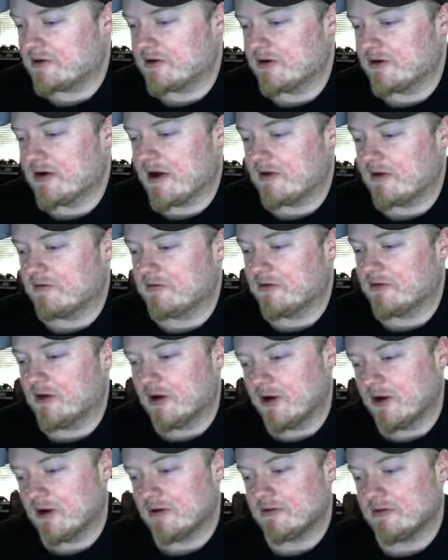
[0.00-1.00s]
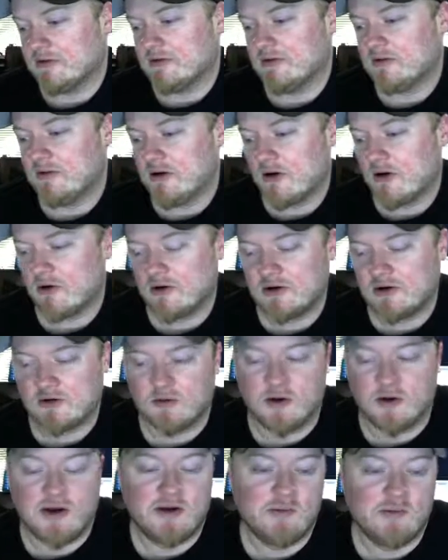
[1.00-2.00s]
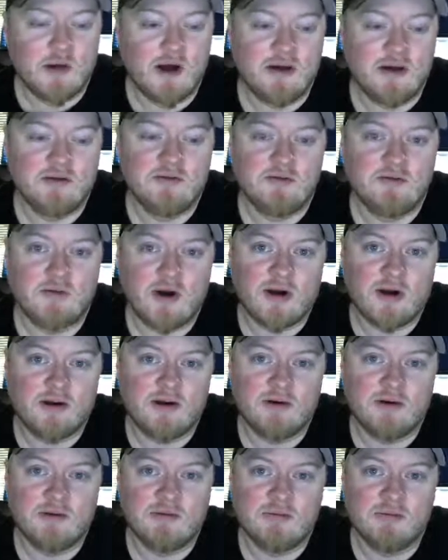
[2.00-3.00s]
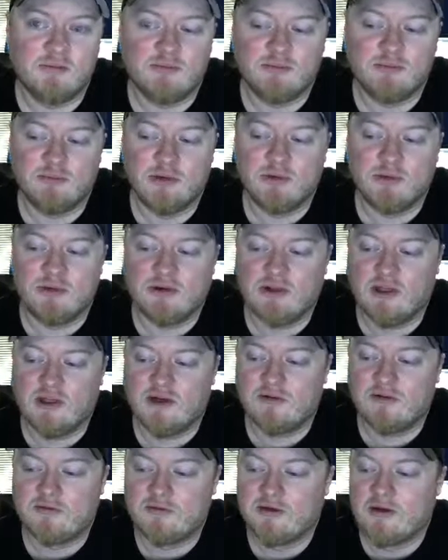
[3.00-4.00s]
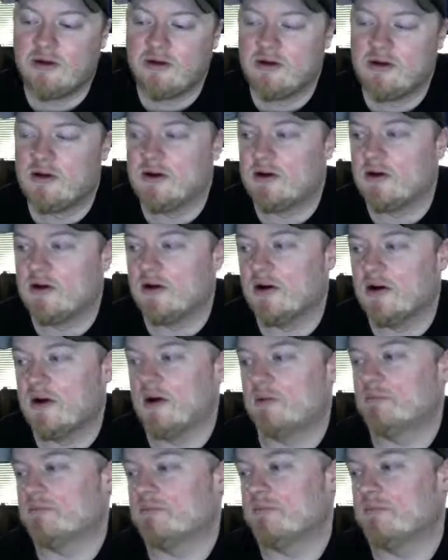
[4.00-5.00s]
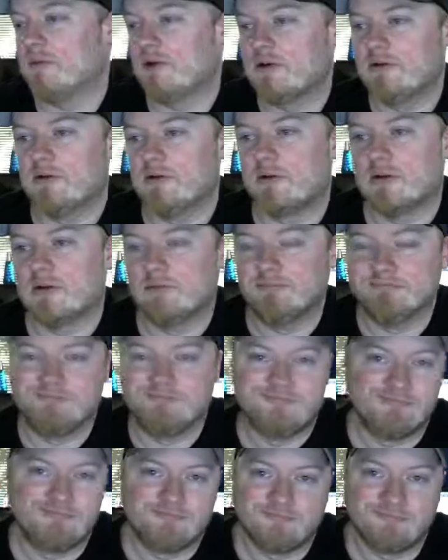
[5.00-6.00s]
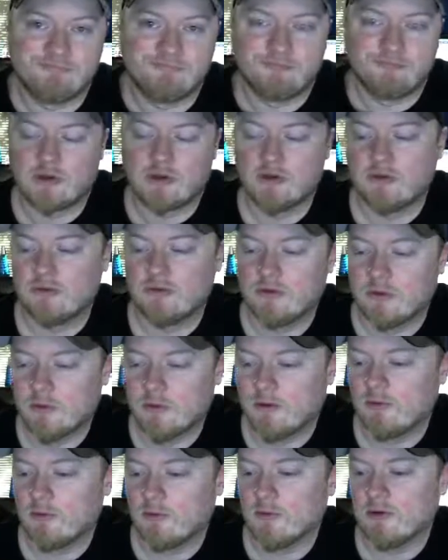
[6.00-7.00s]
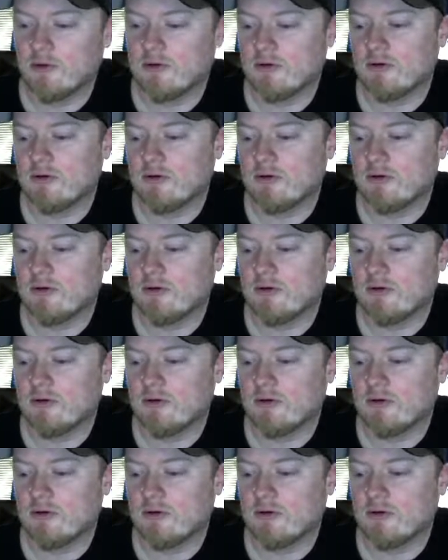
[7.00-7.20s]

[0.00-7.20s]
I've already created mine right here, BP Lift, but you can do whatever you want to.